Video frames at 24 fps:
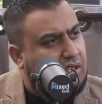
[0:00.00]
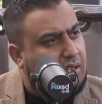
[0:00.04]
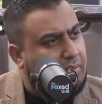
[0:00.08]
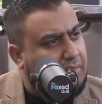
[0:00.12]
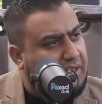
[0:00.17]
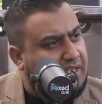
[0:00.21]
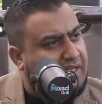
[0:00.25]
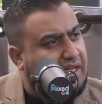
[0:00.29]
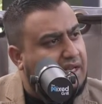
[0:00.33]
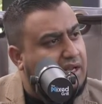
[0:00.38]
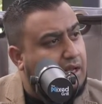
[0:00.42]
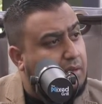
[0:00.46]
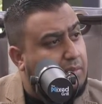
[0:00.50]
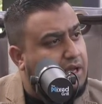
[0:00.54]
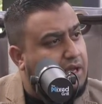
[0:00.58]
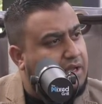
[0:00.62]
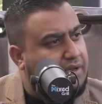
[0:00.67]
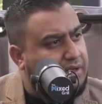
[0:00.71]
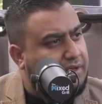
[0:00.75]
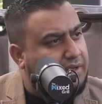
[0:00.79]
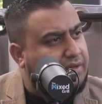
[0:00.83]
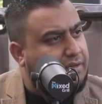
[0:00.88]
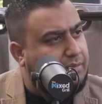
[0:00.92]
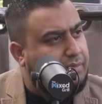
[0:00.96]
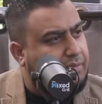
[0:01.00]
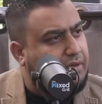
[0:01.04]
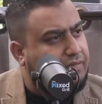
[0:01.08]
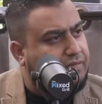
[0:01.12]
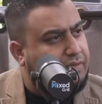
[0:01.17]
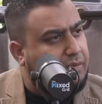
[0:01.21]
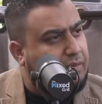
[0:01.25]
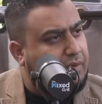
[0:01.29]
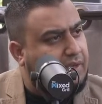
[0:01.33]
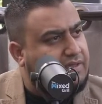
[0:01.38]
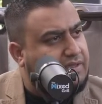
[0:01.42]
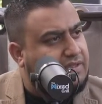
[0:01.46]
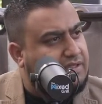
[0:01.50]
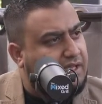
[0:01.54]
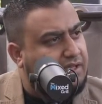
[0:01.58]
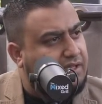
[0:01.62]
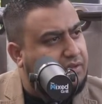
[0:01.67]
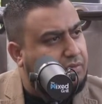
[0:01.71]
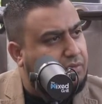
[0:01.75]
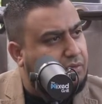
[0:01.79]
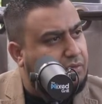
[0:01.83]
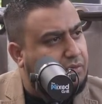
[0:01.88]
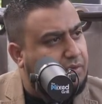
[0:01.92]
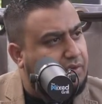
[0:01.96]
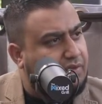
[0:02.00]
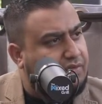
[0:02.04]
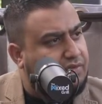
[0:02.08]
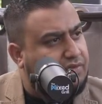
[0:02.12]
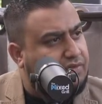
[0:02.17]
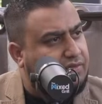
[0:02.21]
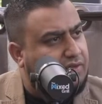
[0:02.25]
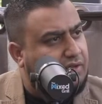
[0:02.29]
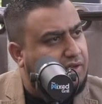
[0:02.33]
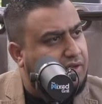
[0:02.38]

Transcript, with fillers: Ameen and Amana, both the words, yeah, the root words.